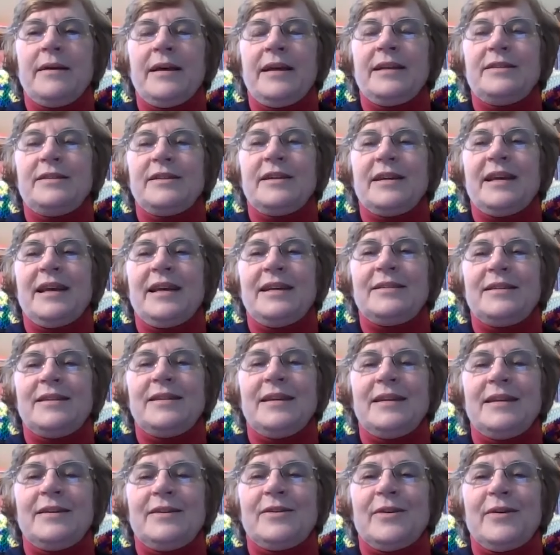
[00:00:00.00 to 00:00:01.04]
Education
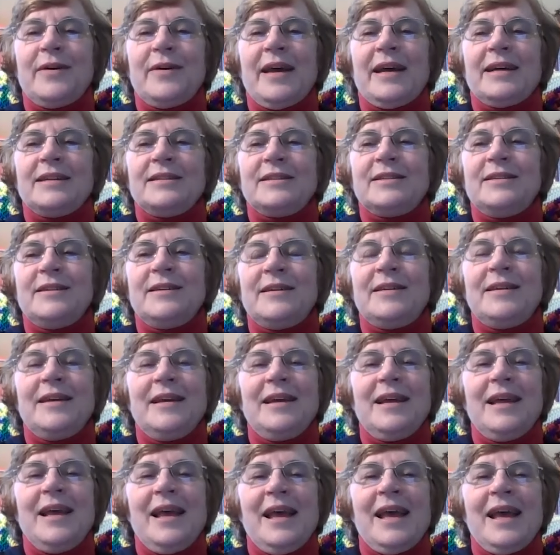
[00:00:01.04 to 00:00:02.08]
International.
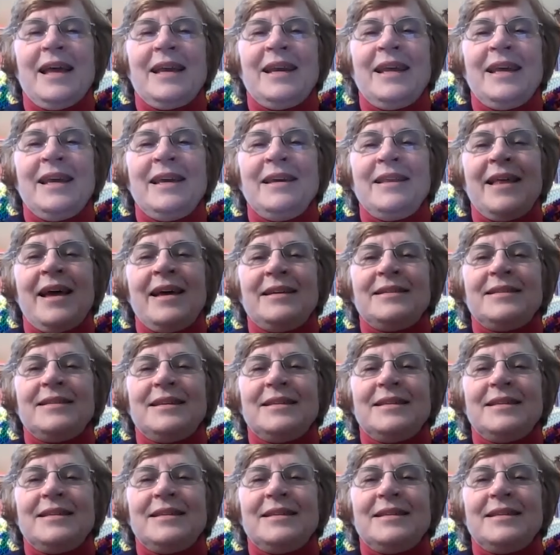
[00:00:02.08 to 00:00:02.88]
And he liked